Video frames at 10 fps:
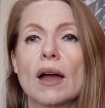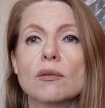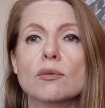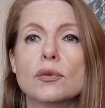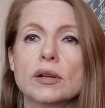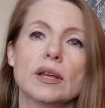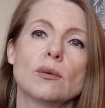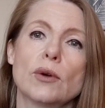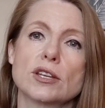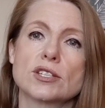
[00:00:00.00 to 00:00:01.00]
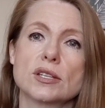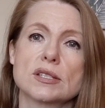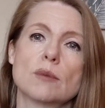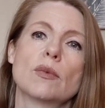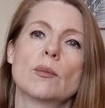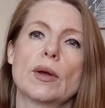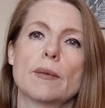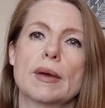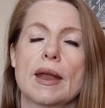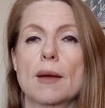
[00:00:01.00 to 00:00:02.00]
I really wished someone would
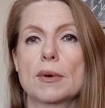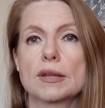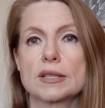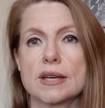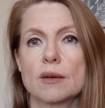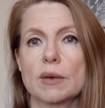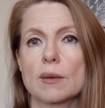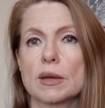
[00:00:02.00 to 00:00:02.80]
have been able to tell me.